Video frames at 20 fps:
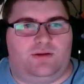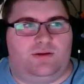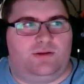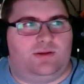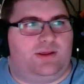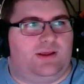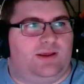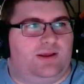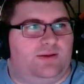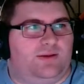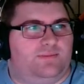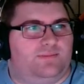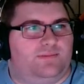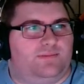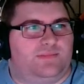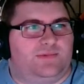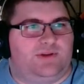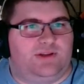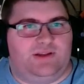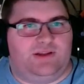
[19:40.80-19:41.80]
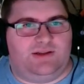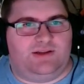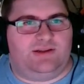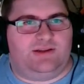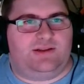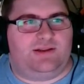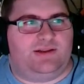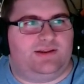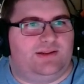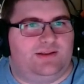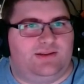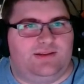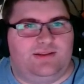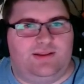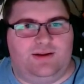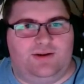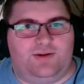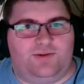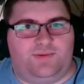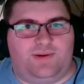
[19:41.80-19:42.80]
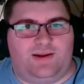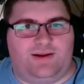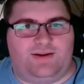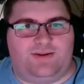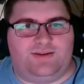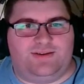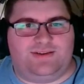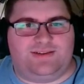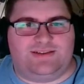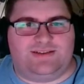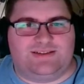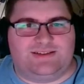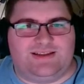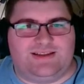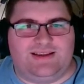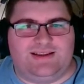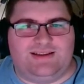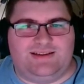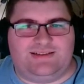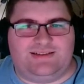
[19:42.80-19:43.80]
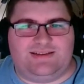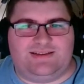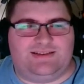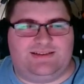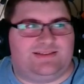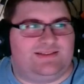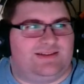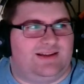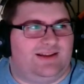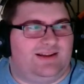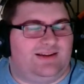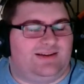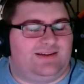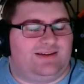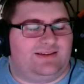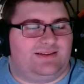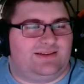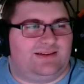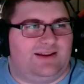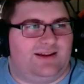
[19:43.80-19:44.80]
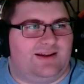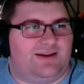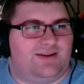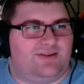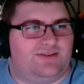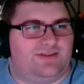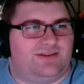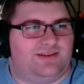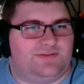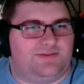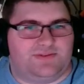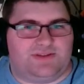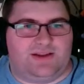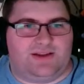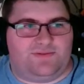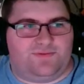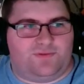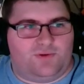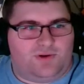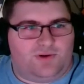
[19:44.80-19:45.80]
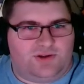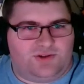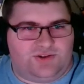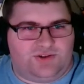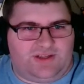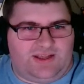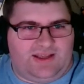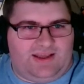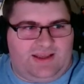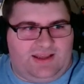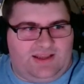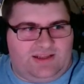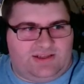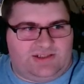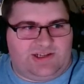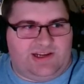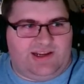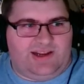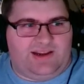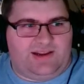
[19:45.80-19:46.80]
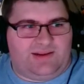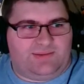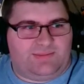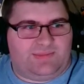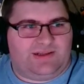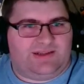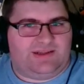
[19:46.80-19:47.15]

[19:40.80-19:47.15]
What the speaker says: Okay. Did their record just get taken down? It was like 400K jam.